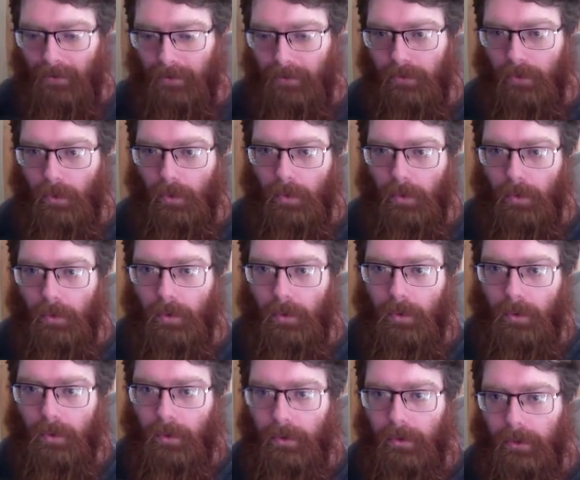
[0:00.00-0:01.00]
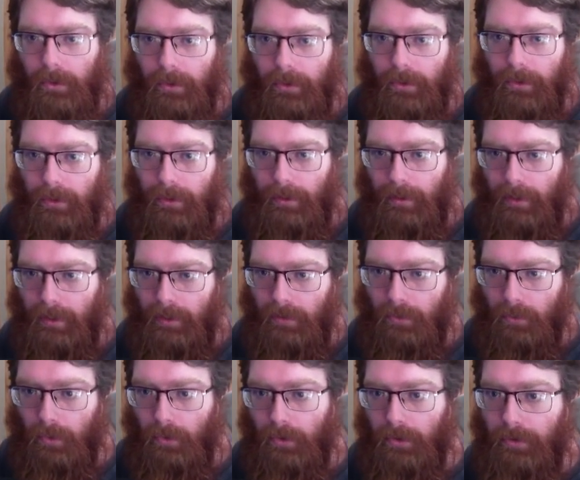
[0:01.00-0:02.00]
for the
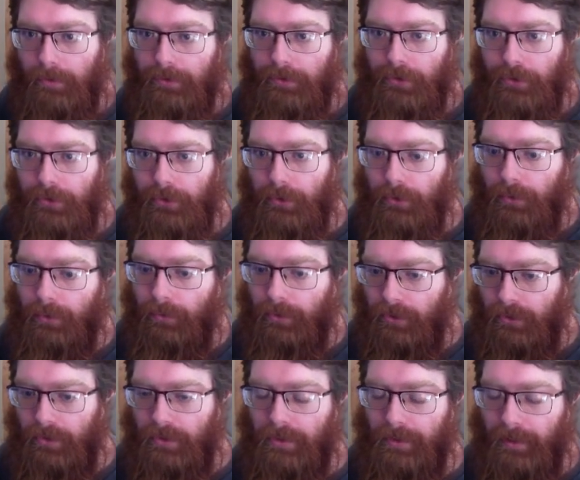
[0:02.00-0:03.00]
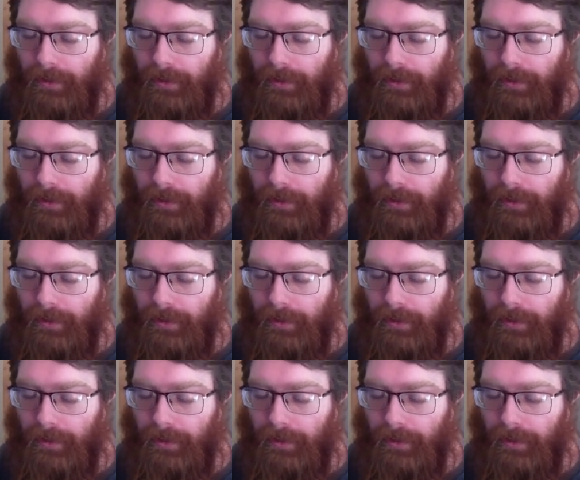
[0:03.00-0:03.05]
Rule of 2, which is another